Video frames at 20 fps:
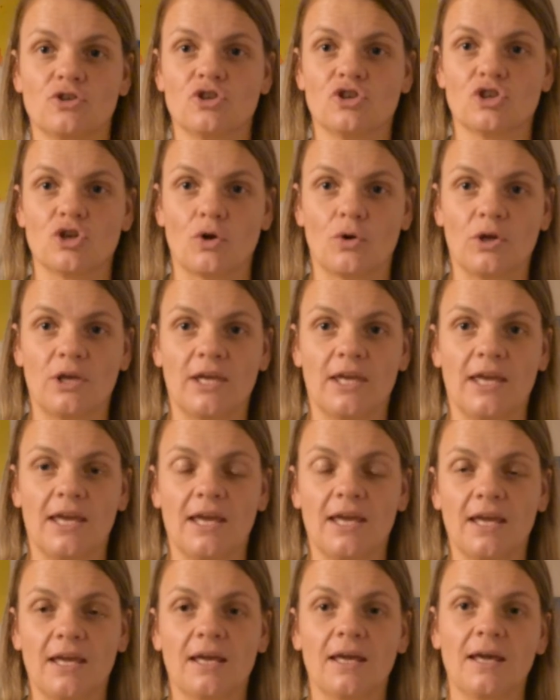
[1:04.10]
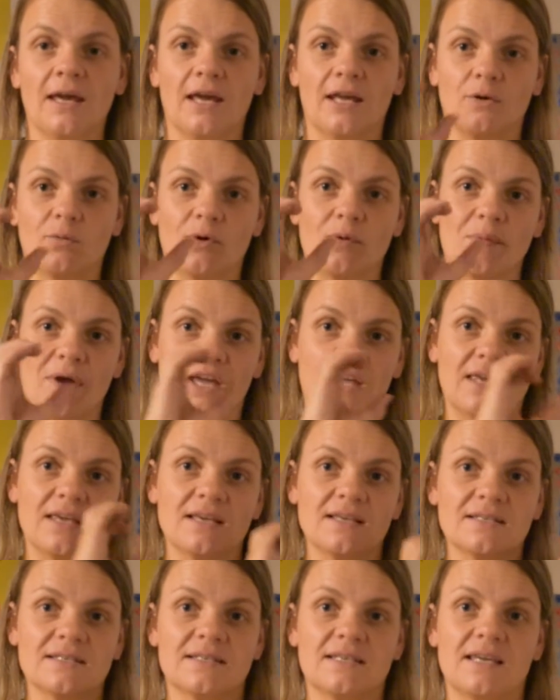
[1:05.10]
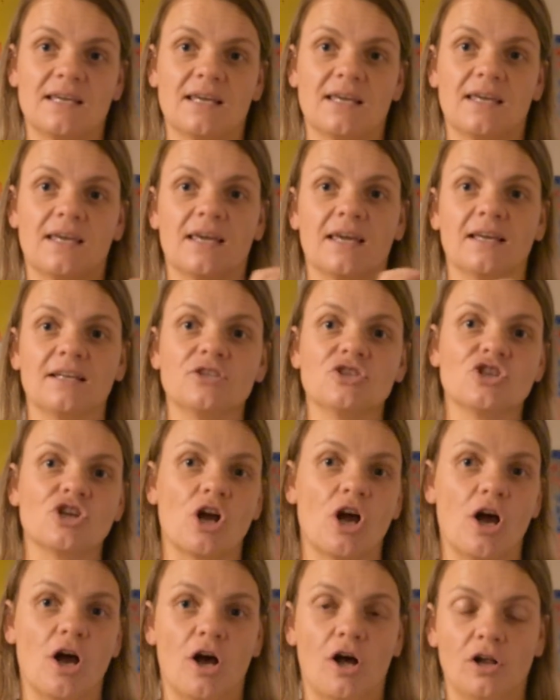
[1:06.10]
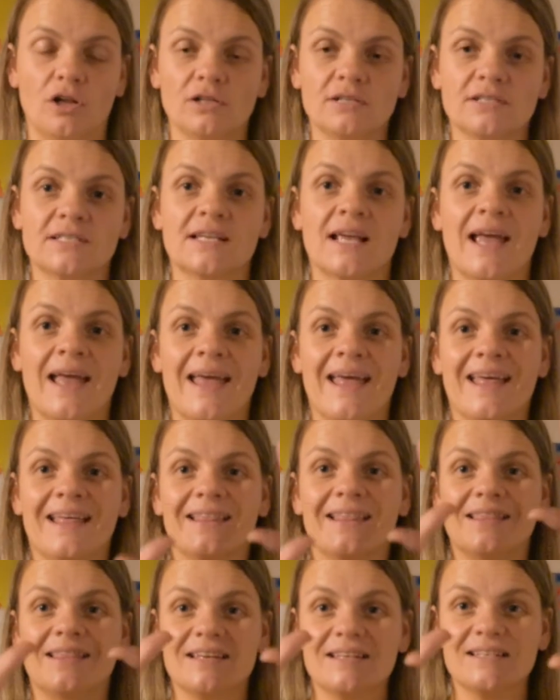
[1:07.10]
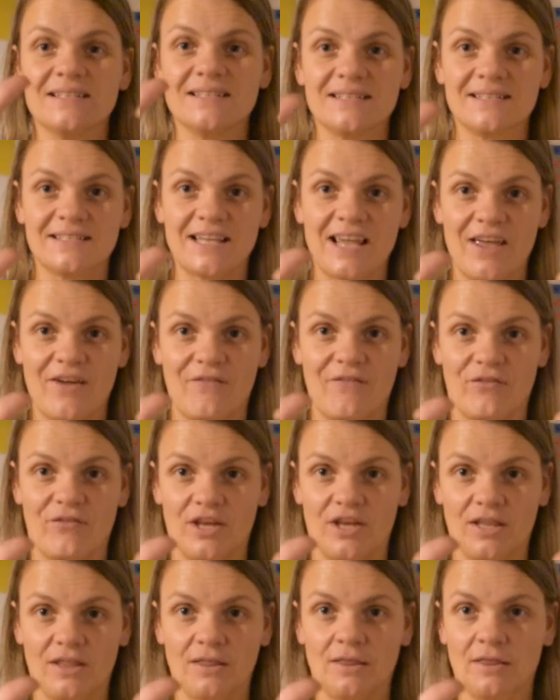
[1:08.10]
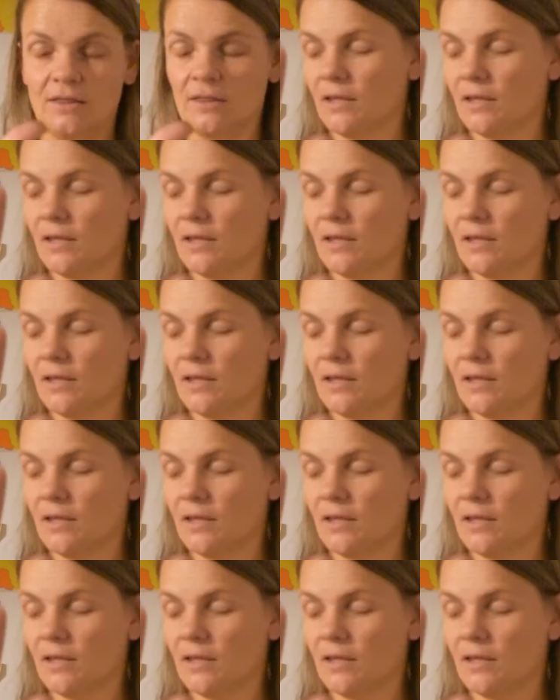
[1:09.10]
so King, and we're making a C, King Charles the 7th